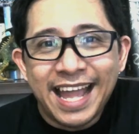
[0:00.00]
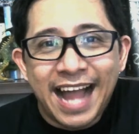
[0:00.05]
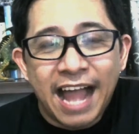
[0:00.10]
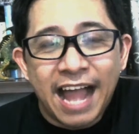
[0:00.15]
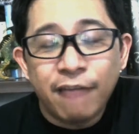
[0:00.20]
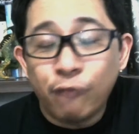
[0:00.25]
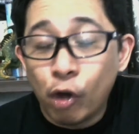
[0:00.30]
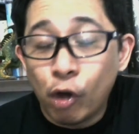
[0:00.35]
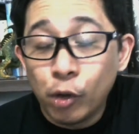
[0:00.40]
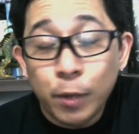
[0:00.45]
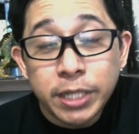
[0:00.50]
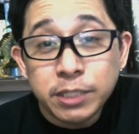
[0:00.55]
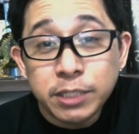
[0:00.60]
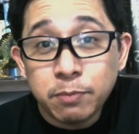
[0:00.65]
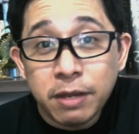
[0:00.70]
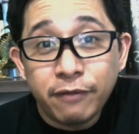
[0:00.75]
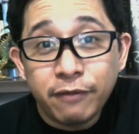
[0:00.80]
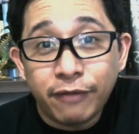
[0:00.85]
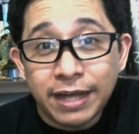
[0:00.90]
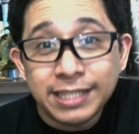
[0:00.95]
I've always
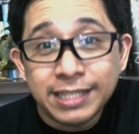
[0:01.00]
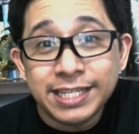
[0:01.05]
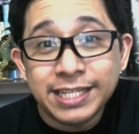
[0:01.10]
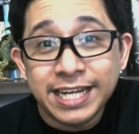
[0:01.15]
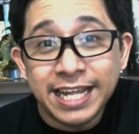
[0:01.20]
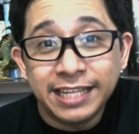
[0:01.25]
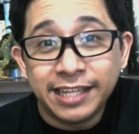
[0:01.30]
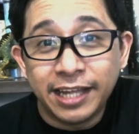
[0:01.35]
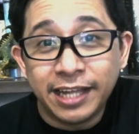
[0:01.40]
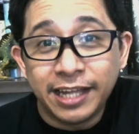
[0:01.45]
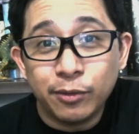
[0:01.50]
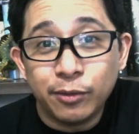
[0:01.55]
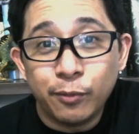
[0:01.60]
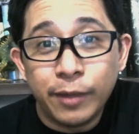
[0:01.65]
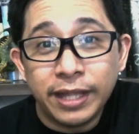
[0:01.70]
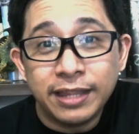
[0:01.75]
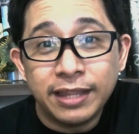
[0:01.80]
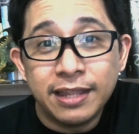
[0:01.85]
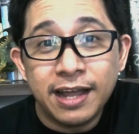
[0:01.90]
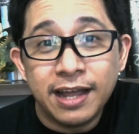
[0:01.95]
been fascinated
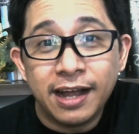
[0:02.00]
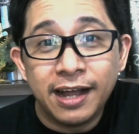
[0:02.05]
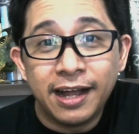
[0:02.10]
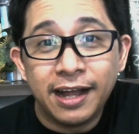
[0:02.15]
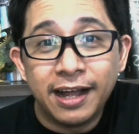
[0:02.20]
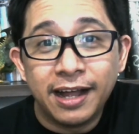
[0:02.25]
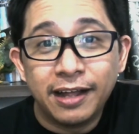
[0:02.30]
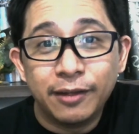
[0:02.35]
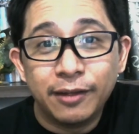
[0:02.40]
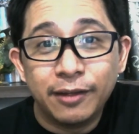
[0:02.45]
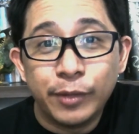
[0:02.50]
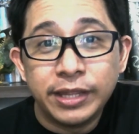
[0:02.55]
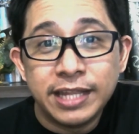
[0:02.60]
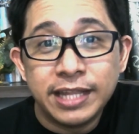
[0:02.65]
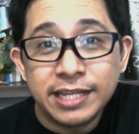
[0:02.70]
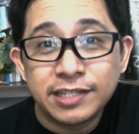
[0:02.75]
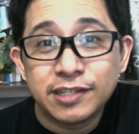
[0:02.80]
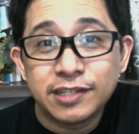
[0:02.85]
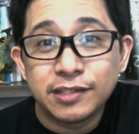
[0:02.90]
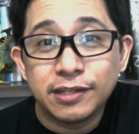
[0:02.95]
with
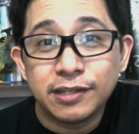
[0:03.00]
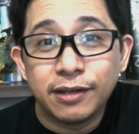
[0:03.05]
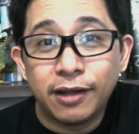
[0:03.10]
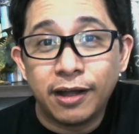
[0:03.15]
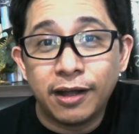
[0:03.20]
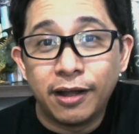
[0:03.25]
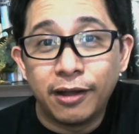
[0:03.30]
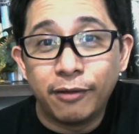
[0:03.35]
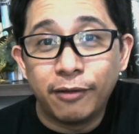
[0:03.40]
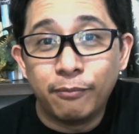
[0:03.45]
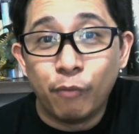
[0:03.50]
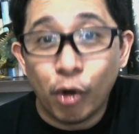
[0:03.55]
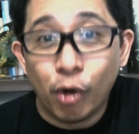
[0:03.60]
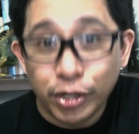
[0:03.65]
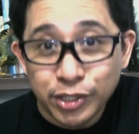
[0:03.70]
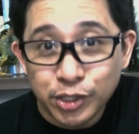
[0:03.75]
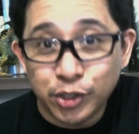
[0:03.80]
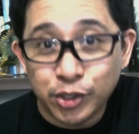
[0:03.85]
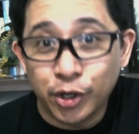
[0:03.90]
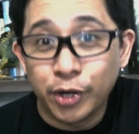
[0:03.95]
this
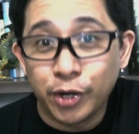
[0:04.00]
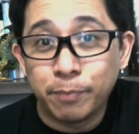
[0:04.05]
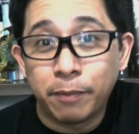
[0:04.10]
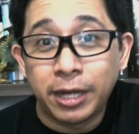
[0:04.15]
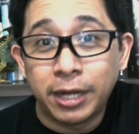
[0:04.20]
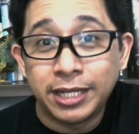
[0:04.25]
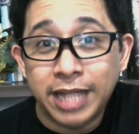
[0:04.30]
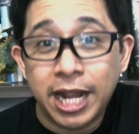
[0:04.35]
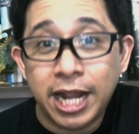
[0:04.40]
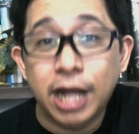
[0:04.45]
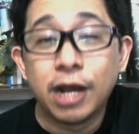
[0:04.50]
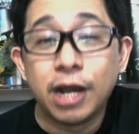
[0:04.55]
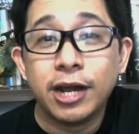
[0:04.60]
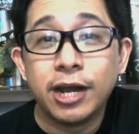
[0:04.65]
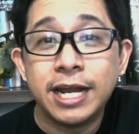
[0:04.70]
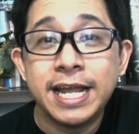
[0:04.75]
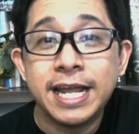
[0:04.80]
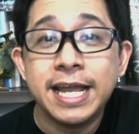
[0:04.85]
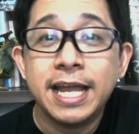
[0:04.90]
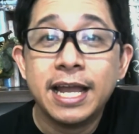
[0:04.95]
monster,
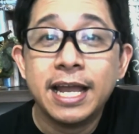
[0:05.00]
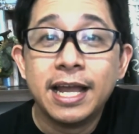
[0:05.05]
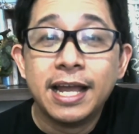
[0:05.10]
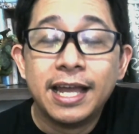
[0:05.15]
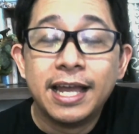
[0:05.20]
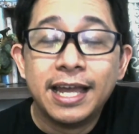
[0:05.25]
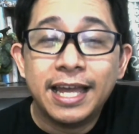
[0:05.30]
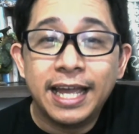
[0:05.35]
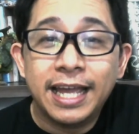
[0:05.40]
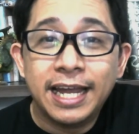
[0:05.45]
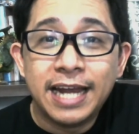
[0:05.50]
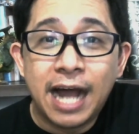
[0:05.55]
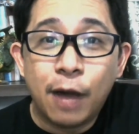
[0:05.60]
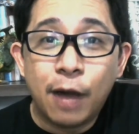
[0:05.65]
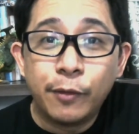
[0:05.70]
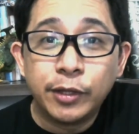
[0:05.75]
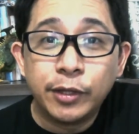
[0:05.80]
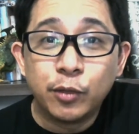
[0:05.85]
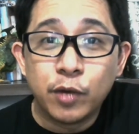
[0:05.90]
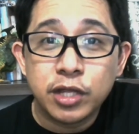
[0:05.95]
particularly in
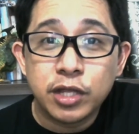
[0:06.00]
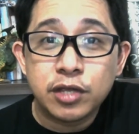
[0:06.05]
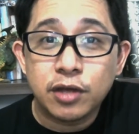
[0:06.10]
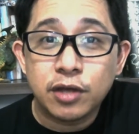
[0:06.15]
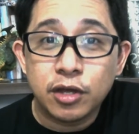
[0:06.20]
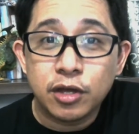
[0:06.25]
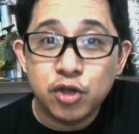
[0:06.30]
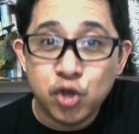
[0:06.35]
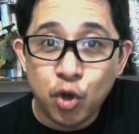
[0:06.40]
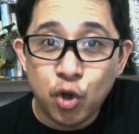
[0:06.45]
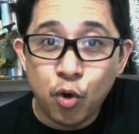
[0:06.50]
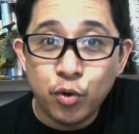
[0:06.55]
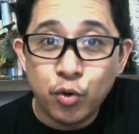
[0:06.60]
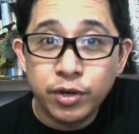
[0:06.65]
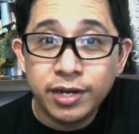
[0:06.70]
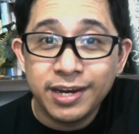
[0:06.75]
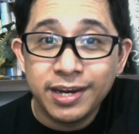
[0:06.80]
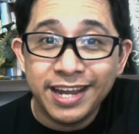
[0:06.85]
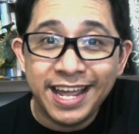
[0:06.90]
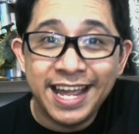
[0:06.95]
how it was
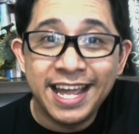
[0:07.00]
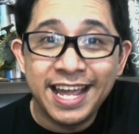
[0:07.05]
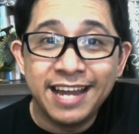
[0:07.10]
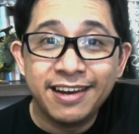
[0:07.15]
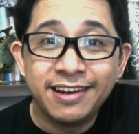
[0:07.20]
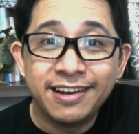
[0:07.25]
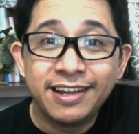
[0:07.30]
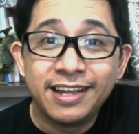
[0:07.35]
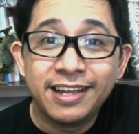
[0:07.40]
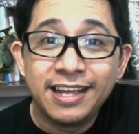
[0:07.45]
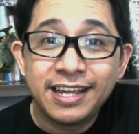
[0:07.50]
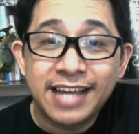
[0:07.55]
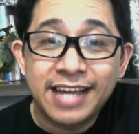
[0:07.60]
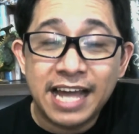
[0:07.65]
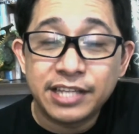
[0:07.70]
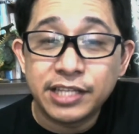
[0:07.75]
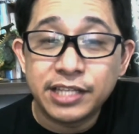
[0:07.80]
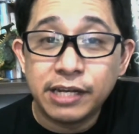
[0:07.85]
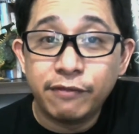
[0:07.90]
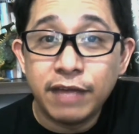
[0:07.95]
shown in
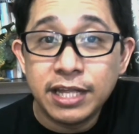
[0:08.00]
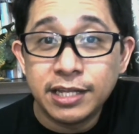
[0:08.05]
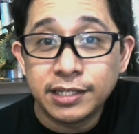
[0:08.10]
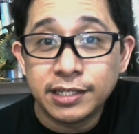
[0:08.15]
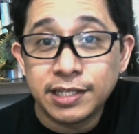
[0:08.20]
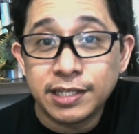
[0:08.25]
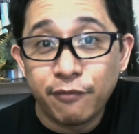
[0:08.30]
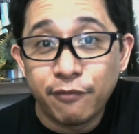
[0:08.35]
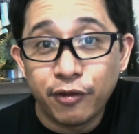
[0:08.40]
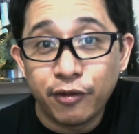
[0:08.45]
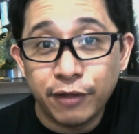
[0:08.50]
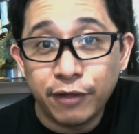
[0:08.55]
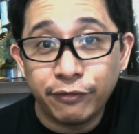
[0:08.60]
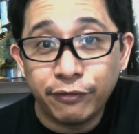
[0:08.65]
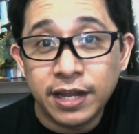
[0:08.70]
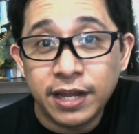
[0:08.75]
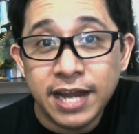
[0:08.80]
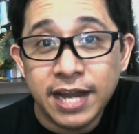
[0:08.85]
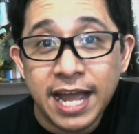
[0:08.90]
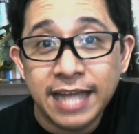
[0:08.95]
Castlevania Symphony
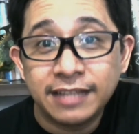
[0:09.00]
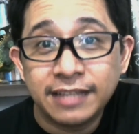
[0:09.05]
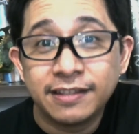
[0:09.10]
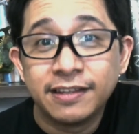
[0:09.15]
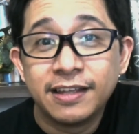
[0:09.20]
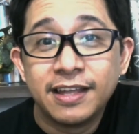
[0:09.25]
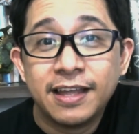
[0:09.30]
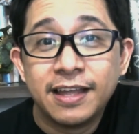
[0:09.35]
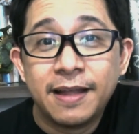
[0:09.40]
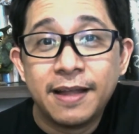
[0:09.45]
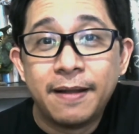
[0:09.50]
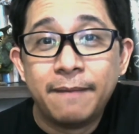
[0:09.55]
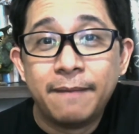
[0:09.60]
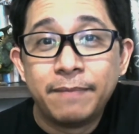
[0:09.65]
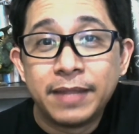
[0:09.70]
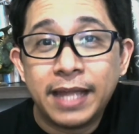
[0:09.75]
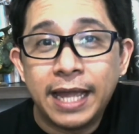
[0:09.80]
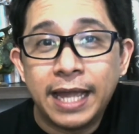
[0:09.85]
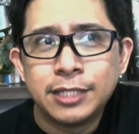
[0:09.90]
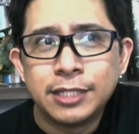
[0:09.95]
of the Night.
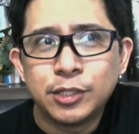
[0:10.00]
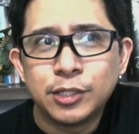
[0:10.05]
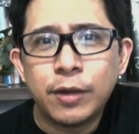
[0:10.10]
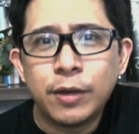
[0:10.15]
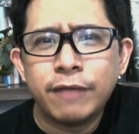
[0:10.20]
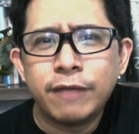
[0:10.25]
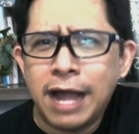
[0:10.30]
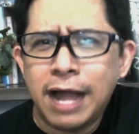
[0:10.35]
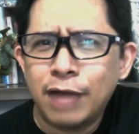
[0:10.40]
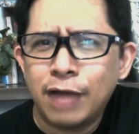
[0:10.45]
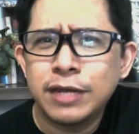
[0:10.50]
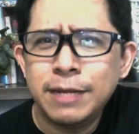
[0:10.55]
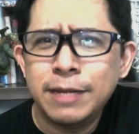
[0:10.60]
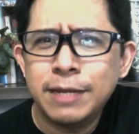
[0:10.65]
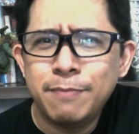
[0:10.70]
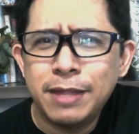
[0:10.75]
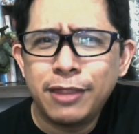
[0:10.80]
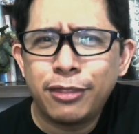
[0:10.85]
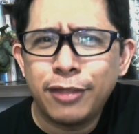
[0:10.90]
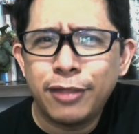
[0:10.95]
And so I've actually
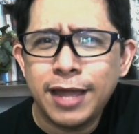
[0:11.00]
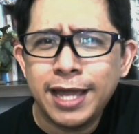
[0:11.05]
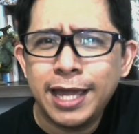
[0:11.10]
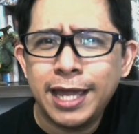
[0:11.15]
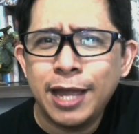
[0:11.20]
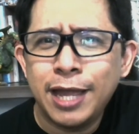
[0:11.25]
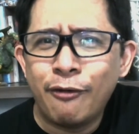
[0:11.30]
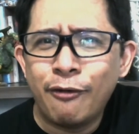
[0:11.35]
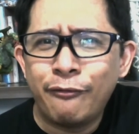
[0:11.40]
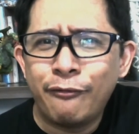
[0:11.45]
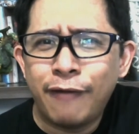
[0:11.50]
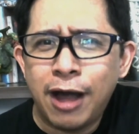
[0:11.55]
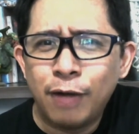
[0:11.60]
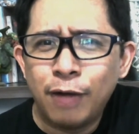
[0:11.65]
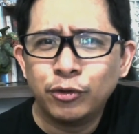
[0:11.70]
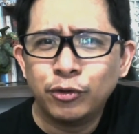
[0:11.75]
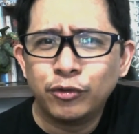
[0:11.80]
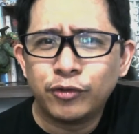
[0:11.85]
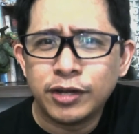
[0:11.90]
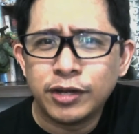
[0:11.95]
been thinking of how
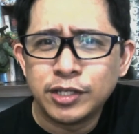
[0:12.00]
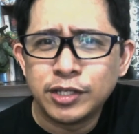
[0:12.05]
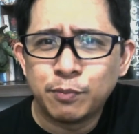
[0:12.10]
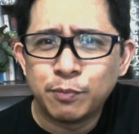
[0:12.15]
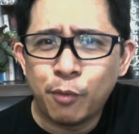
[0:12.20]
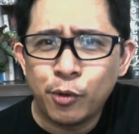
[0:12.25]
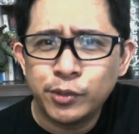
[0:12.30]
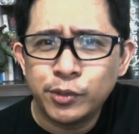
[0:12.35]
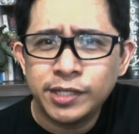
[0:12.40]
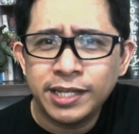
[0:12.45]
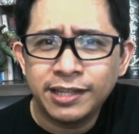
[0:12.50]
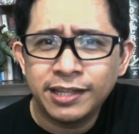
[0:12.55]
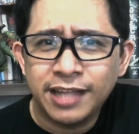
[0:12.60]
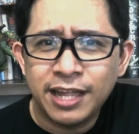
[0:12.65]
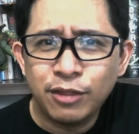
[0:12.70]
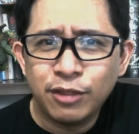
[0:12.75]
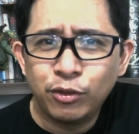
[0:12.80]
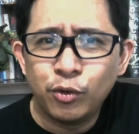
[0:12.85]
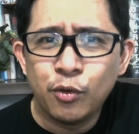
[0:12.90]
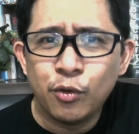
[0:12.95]
to transpose it
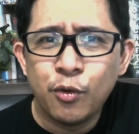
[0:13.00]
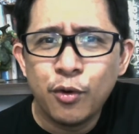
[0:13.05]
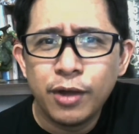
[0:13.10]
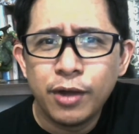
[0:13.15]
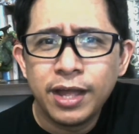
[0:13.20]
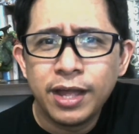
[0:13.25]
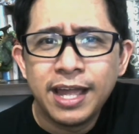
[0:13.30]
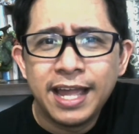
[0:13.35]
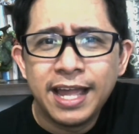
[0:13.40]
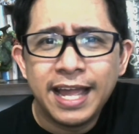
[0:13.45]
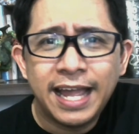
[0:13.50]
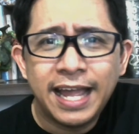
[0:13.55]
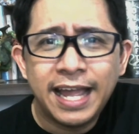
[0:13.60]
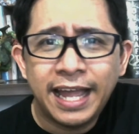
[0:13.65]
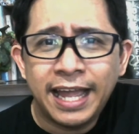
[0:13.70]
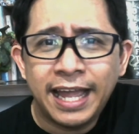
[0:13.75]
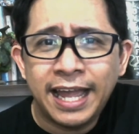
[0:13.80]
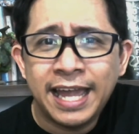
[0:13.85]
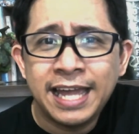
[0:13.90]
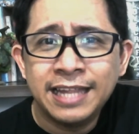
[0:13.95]
into
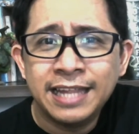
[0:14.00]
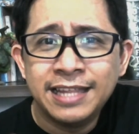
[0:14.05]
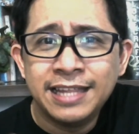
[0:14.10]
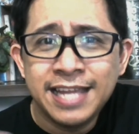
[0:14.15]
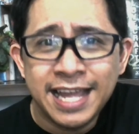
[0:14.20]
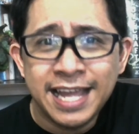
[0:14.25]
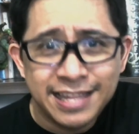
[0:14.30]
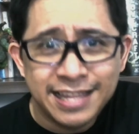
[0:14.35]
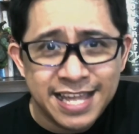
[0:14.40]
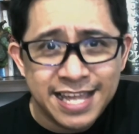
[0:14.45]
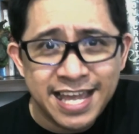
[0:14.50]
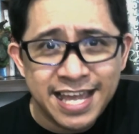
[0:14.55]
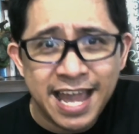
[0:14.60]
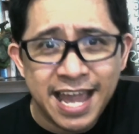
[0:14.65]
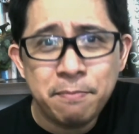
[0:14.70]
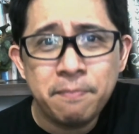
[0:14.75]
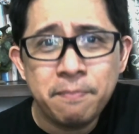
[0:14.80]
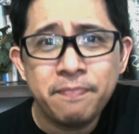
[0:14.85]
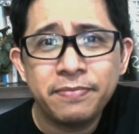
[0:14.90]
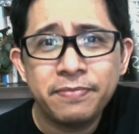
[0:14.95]
a D&D
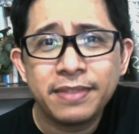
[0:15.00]
game,